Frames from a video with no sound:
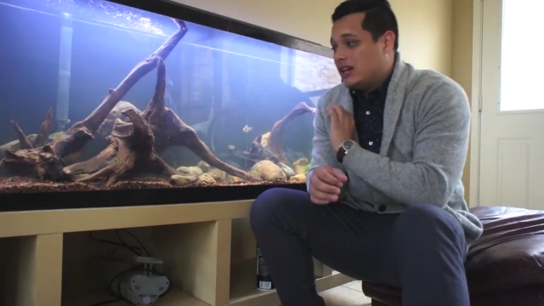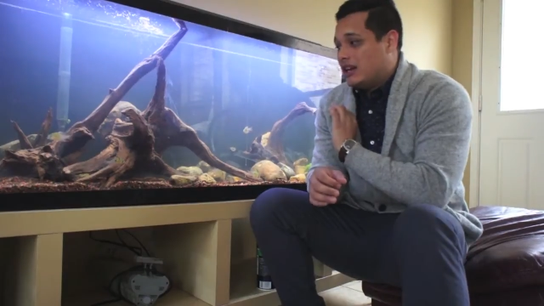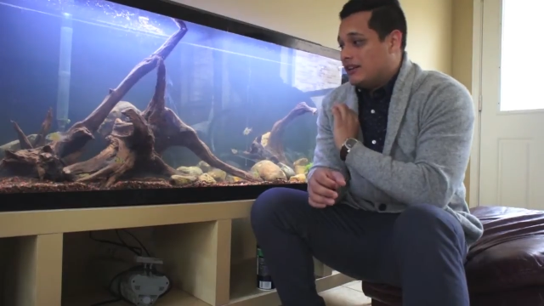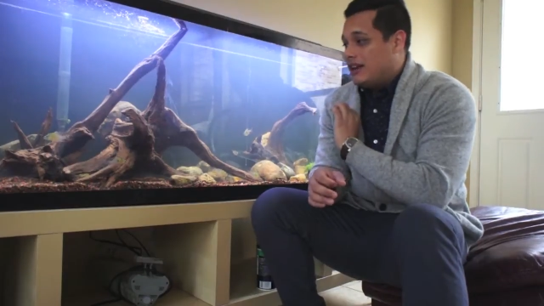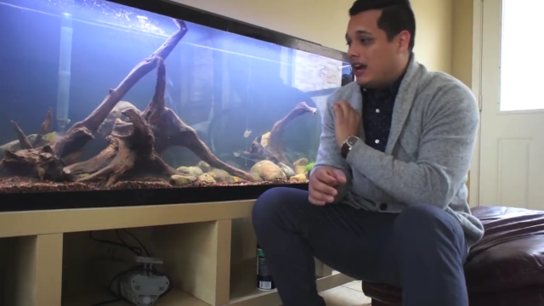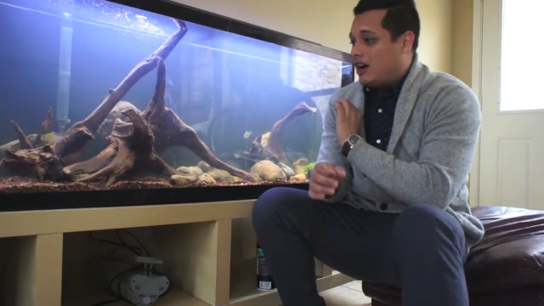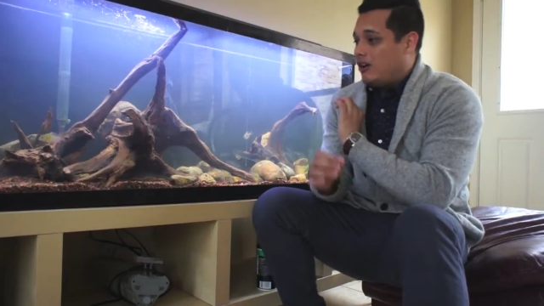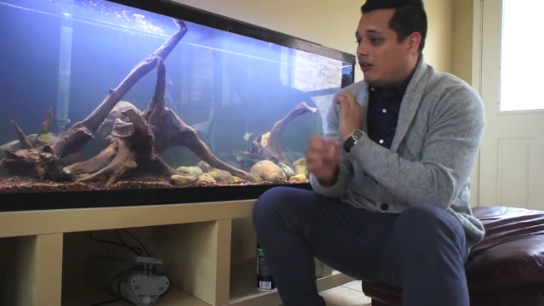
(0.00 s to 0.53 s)

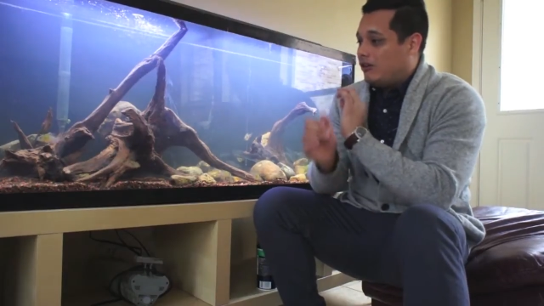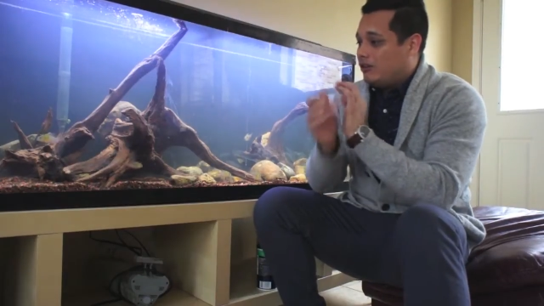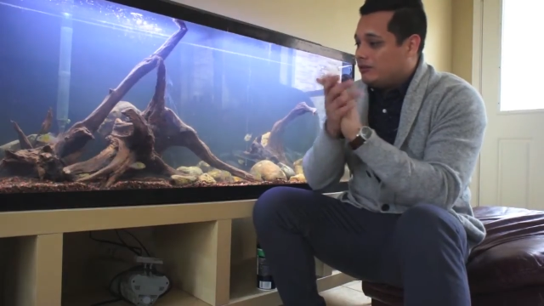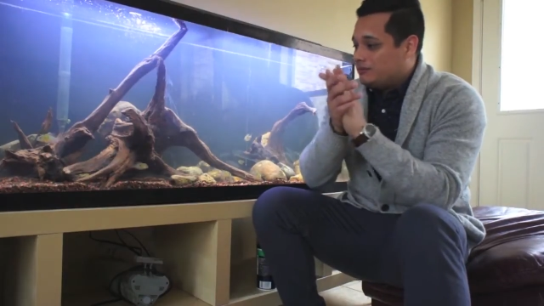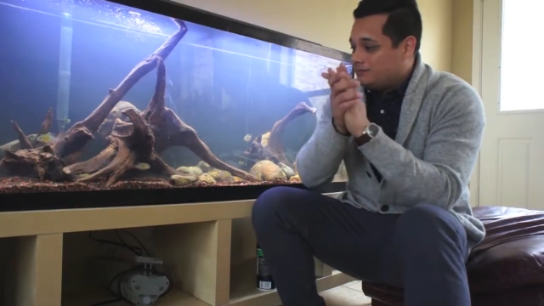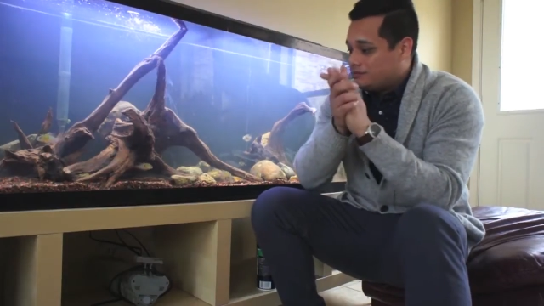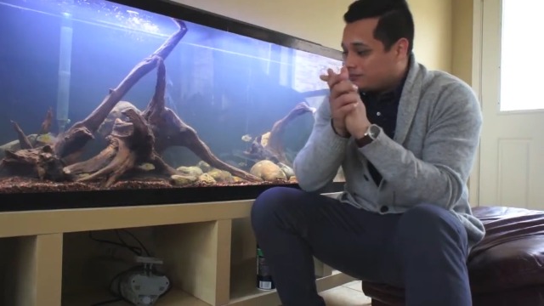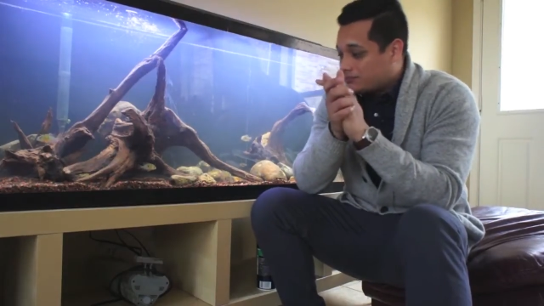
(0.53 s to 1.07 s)
Now,
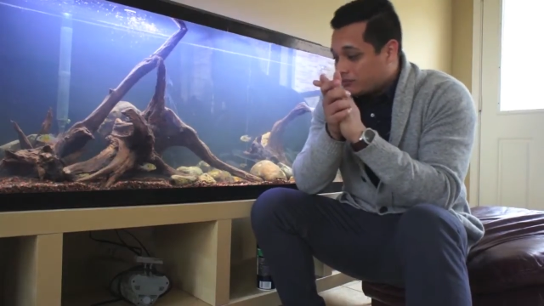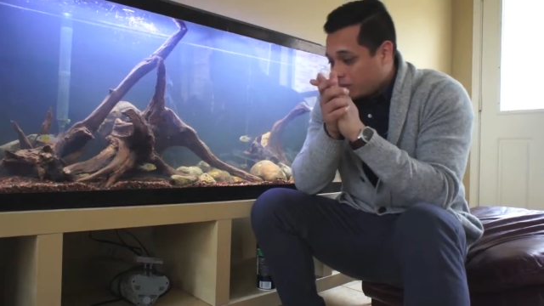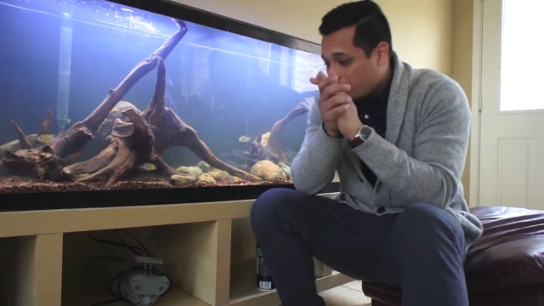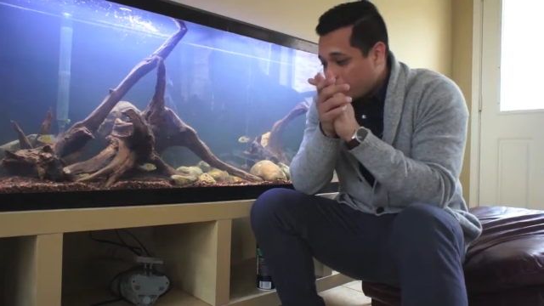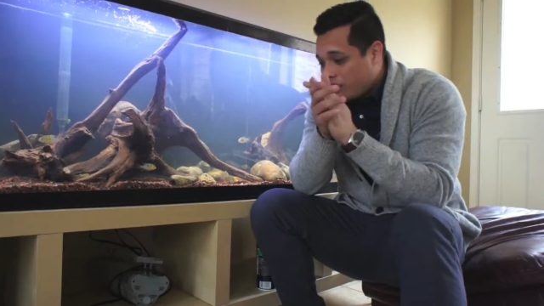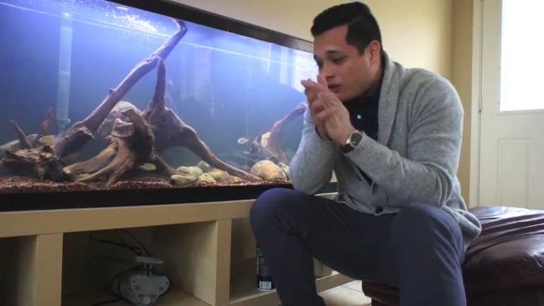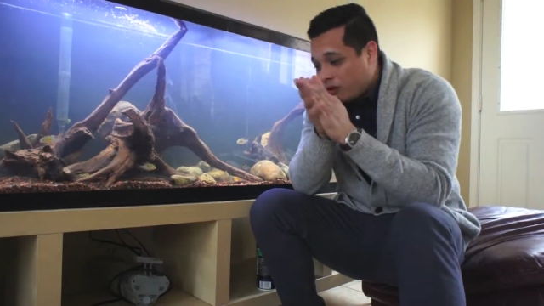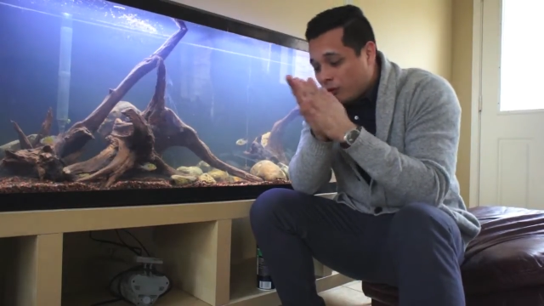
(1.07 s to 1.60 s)

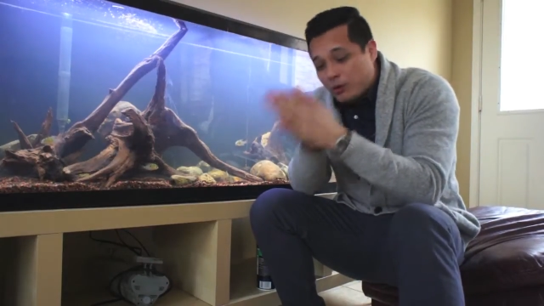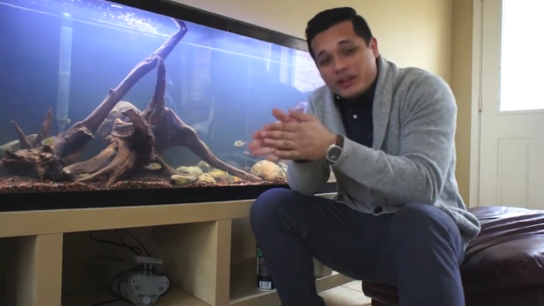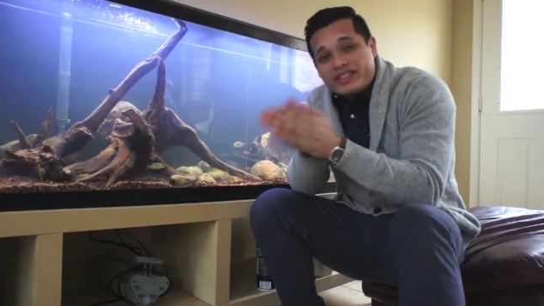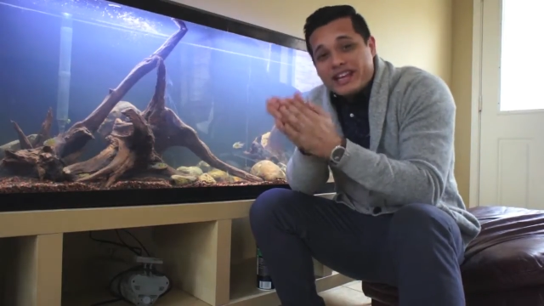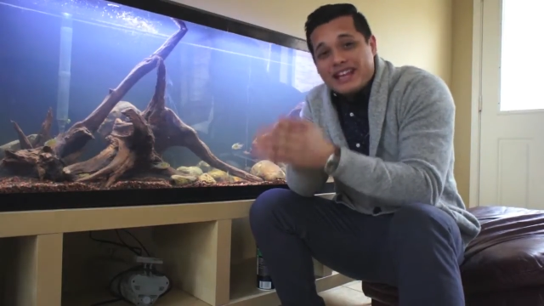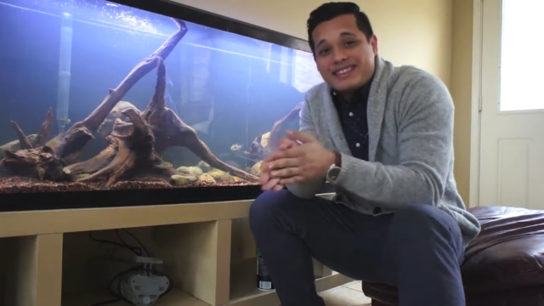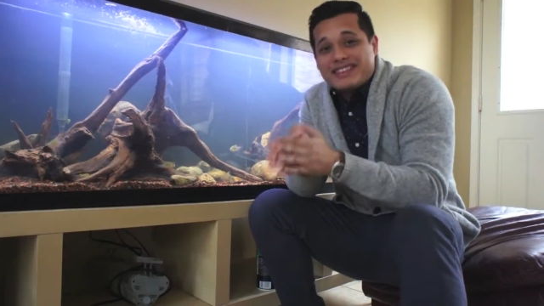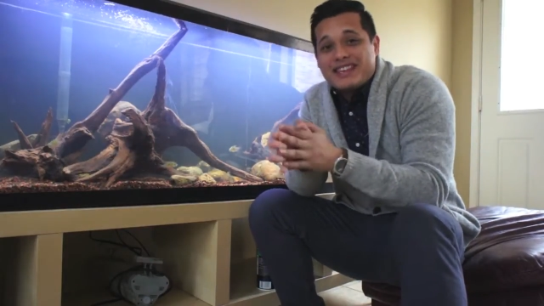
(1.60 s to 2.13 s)
what
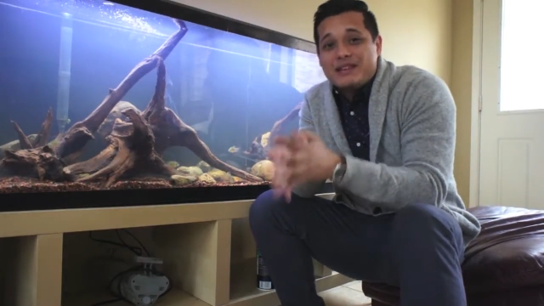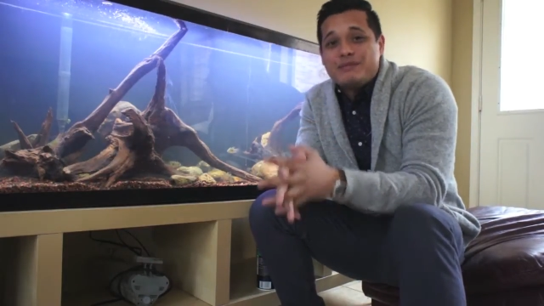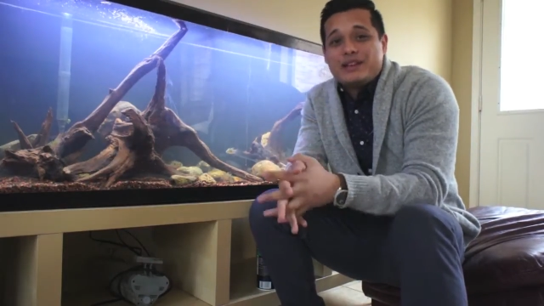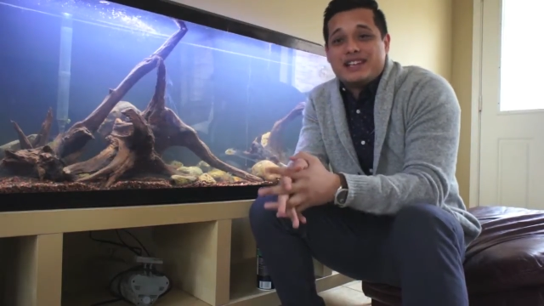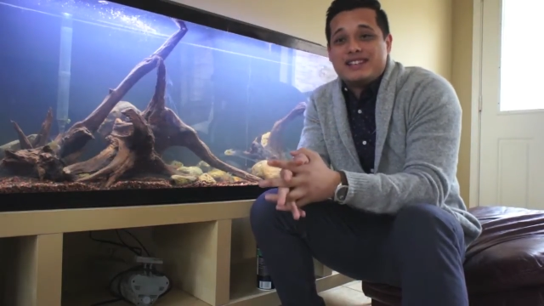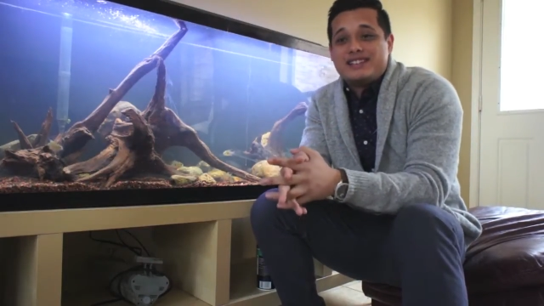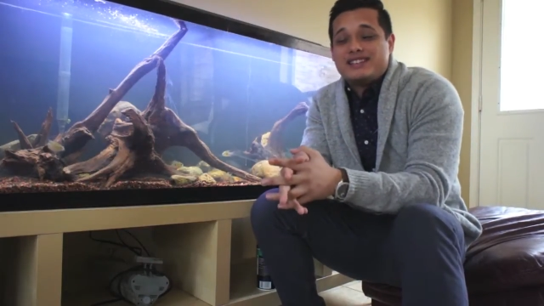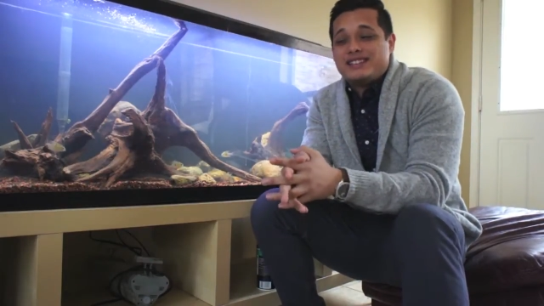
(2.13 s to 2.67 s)
that theme
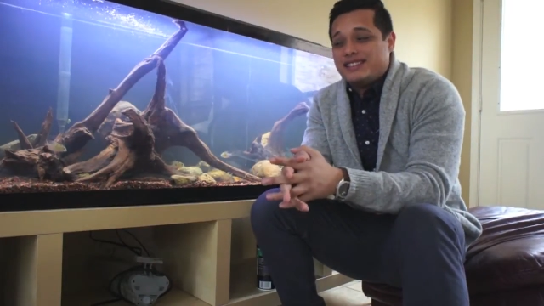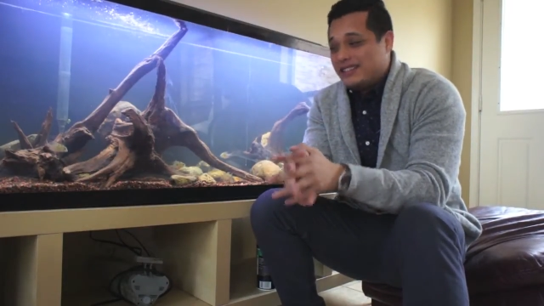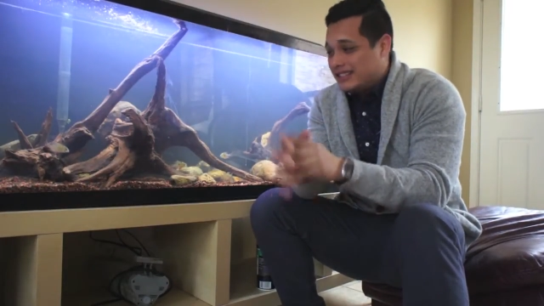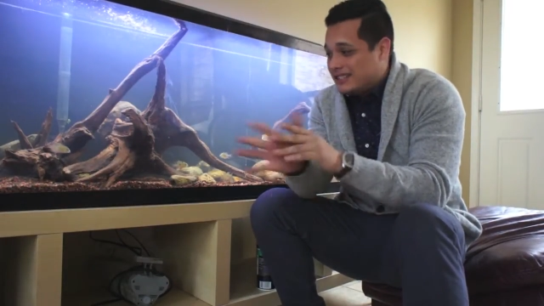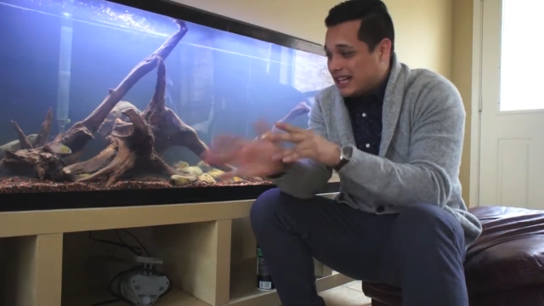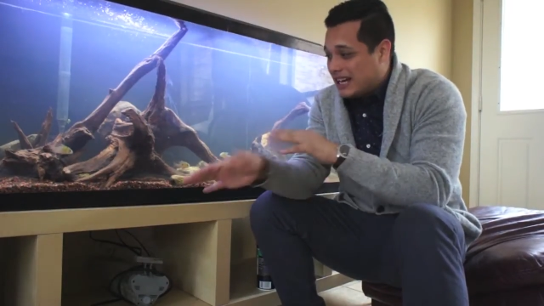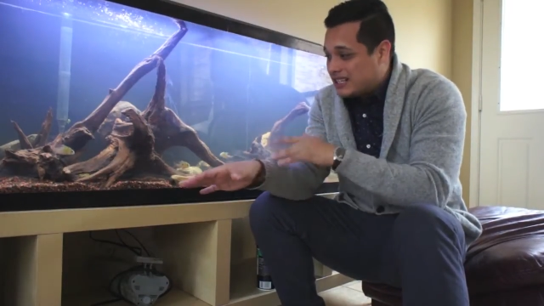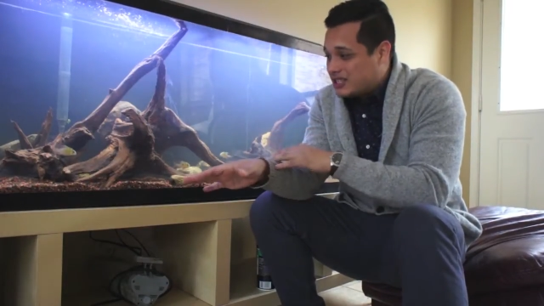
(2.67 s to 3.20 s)

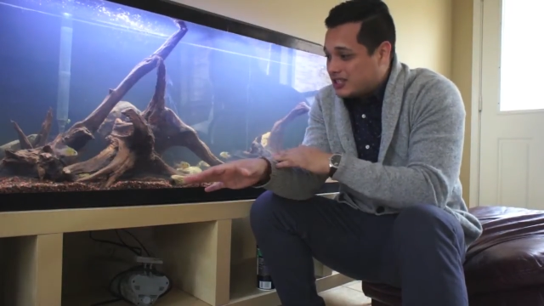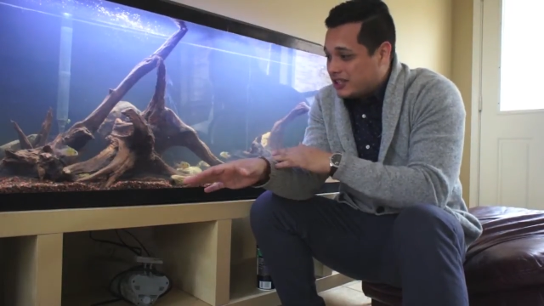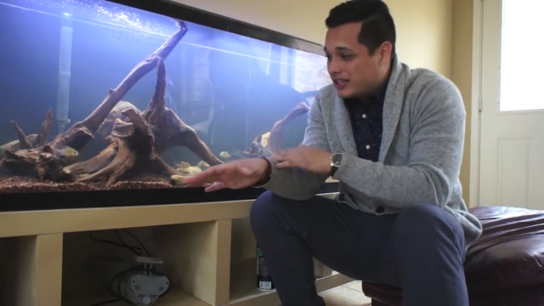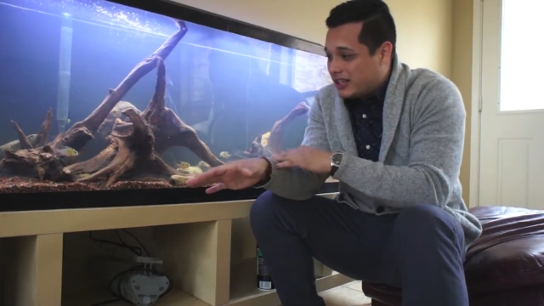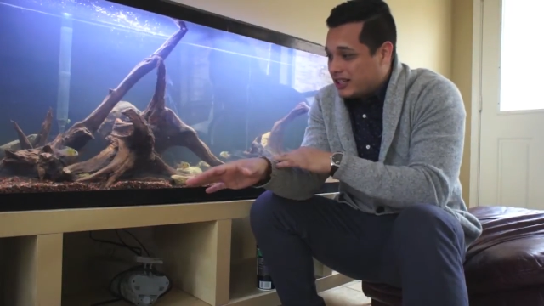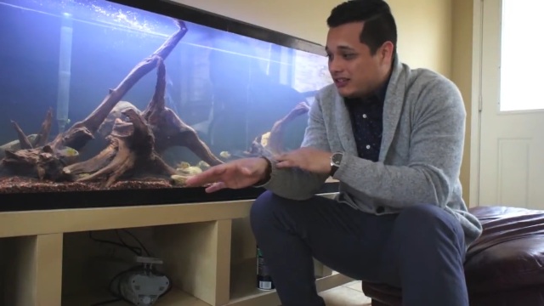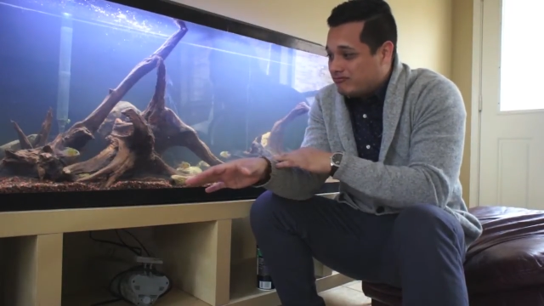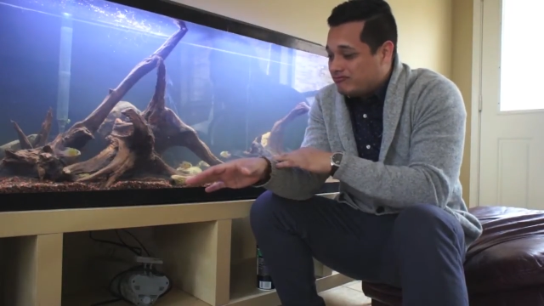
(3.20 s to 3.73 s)
is
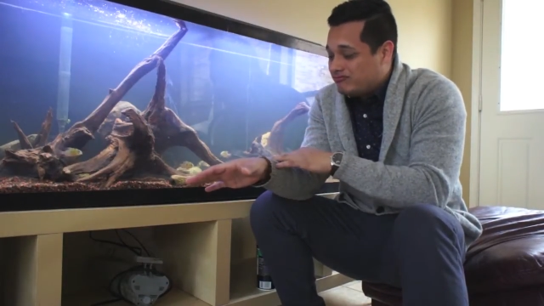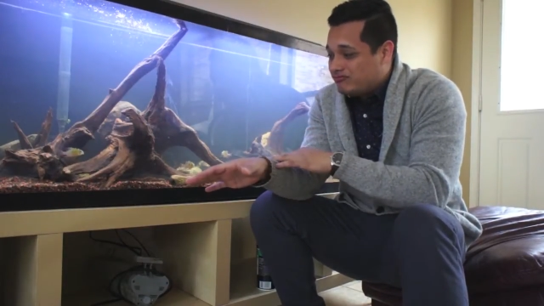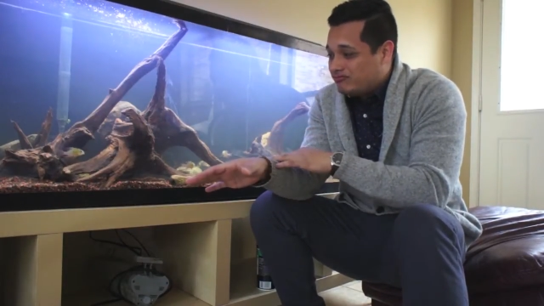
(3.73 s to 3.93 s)
actually